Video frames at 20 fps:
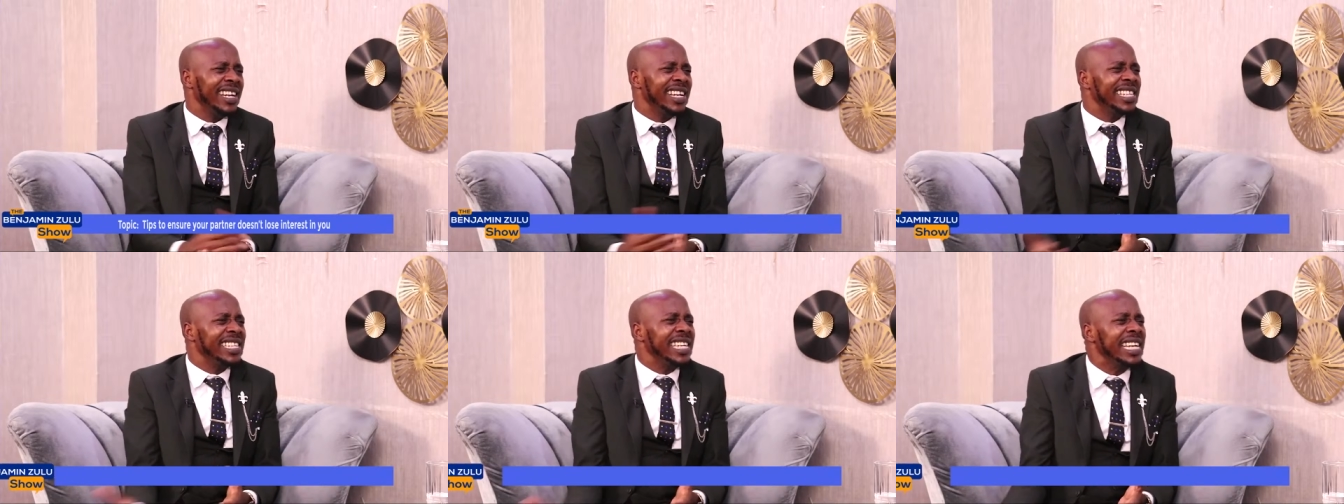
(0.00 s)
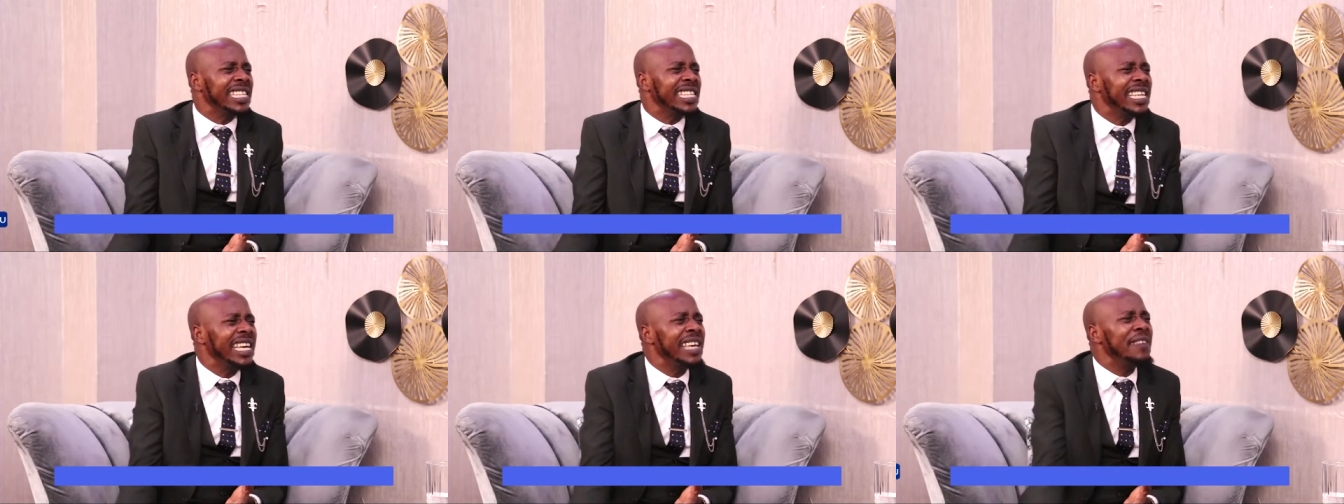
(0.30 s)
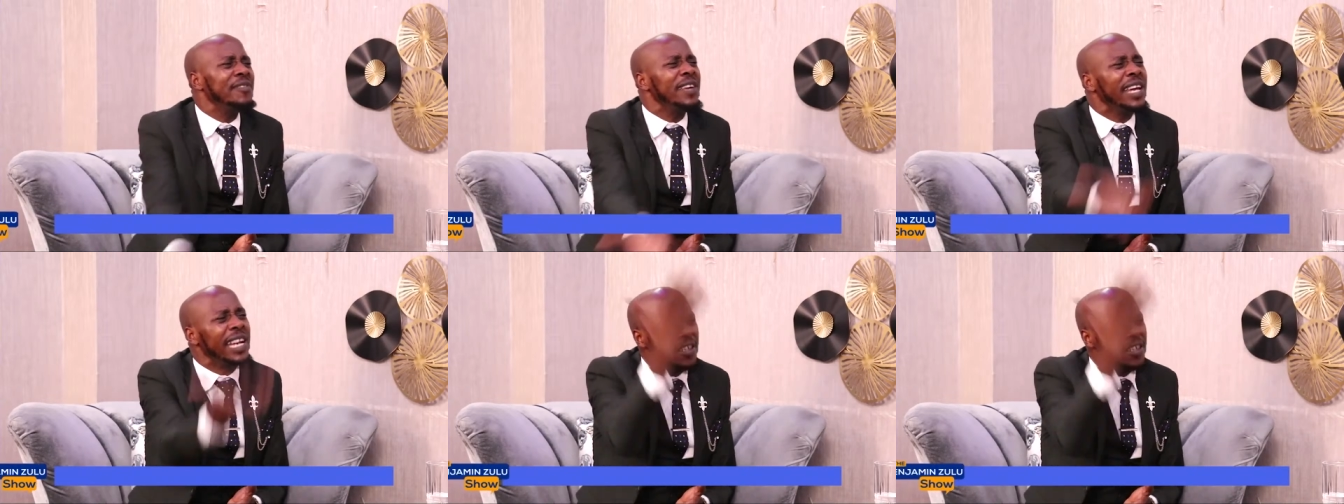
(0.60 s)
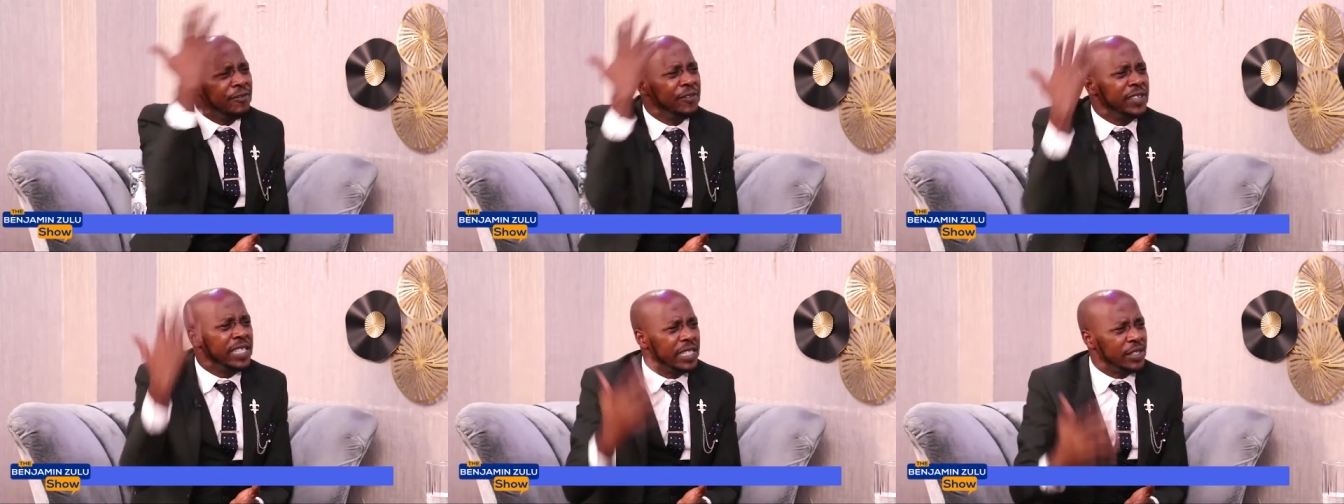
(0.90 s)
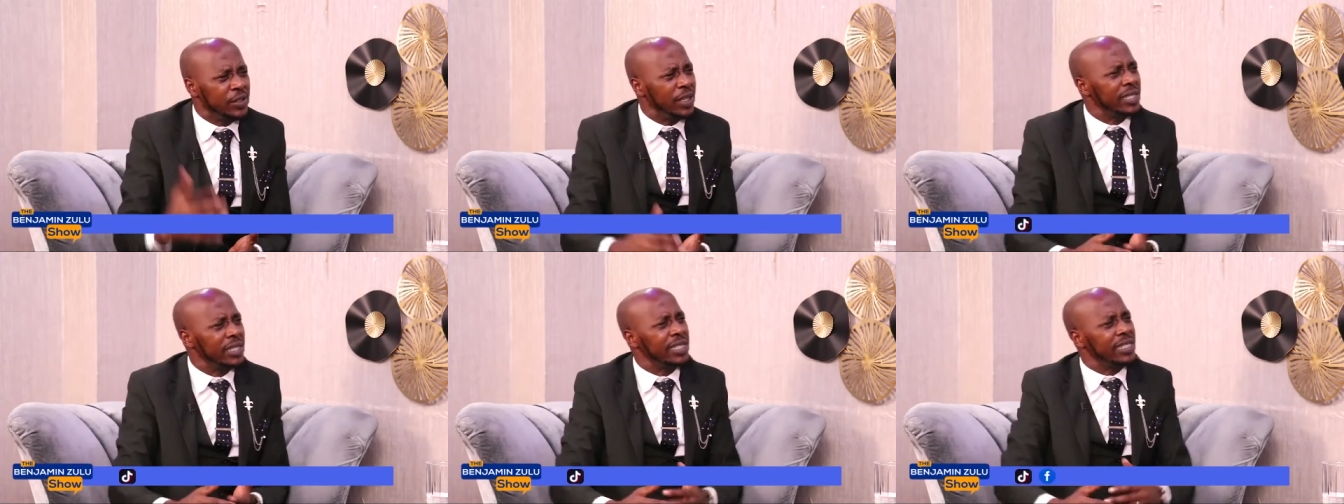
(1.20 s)
Take the heavier lifting
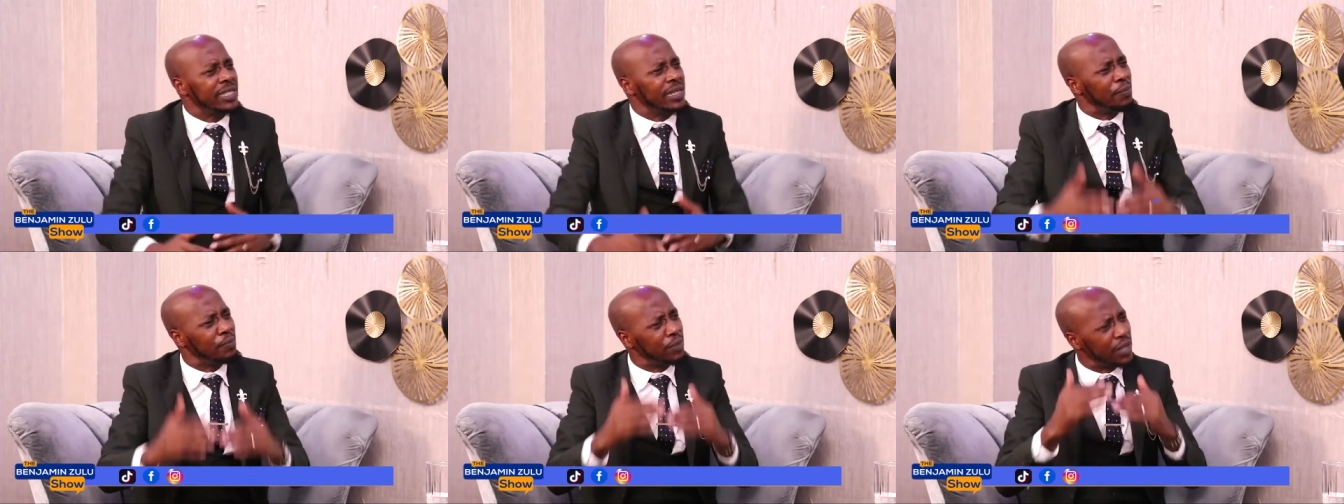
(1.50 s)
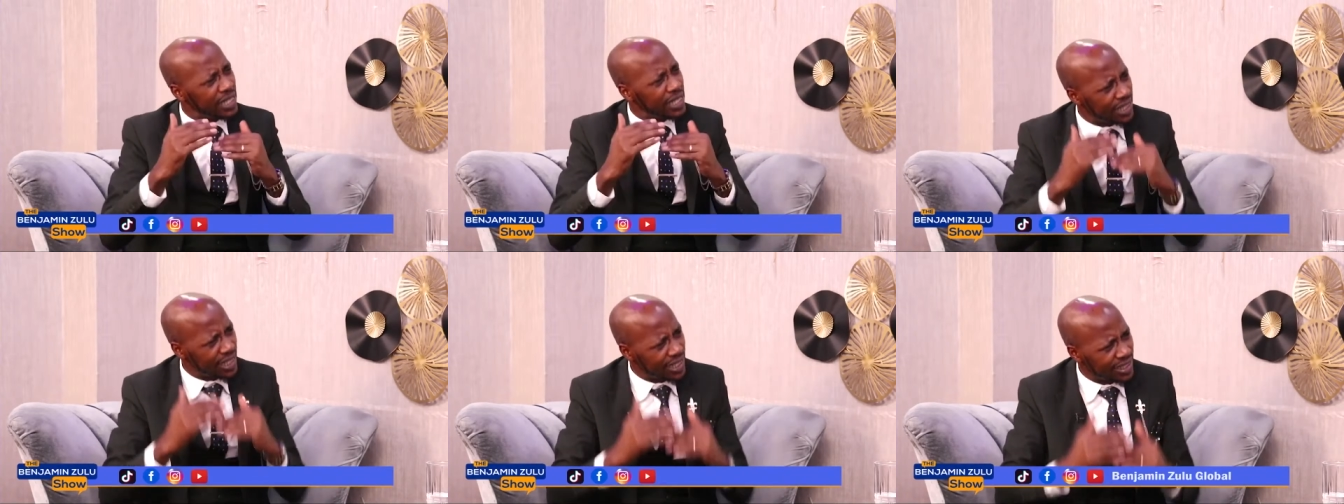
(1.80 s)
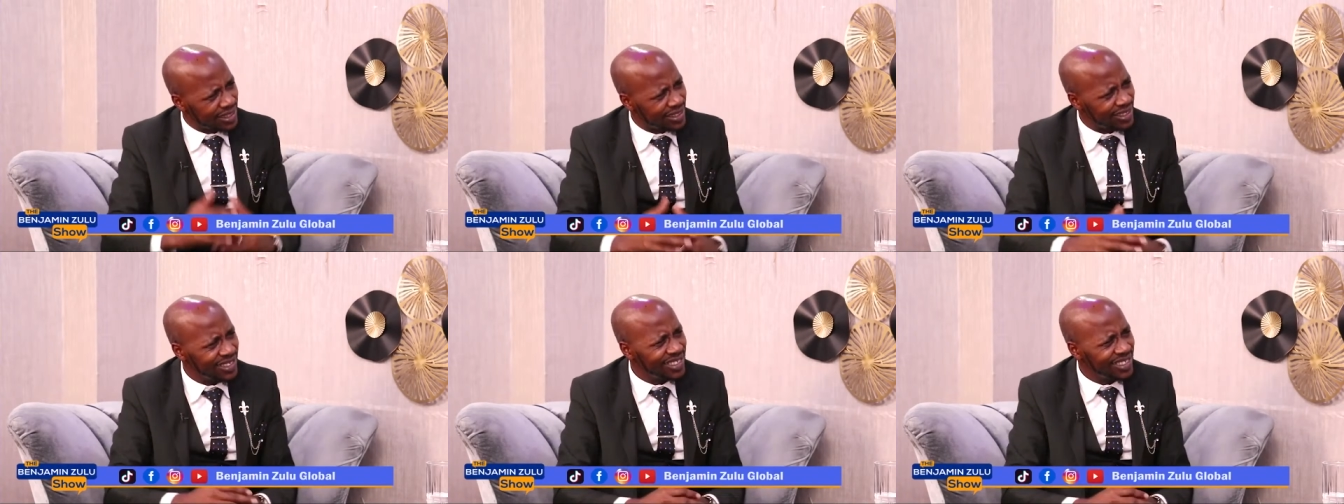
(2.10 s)
shots as a princess.